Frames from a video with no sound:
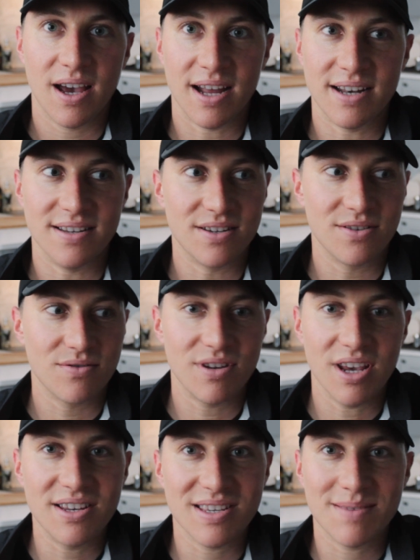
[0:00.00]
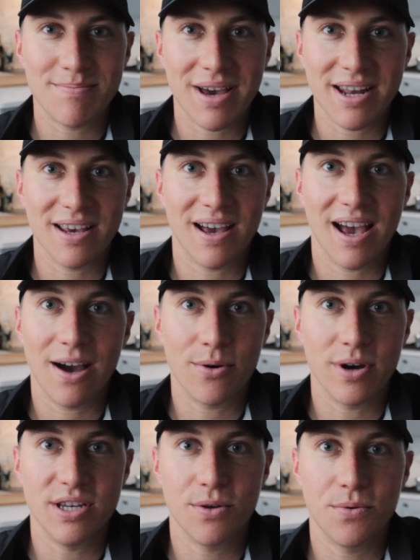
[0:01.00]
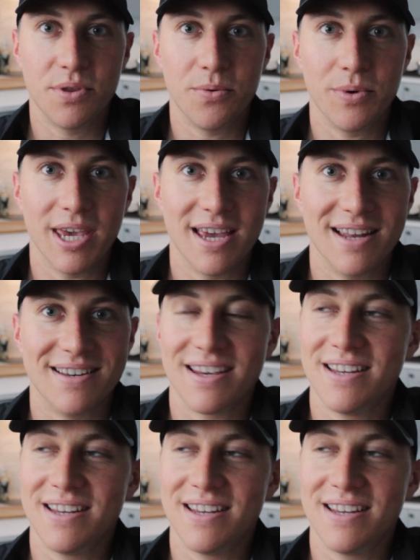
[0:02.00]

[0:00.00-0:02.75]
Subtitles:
And it doesn't matter how I do on the weekend.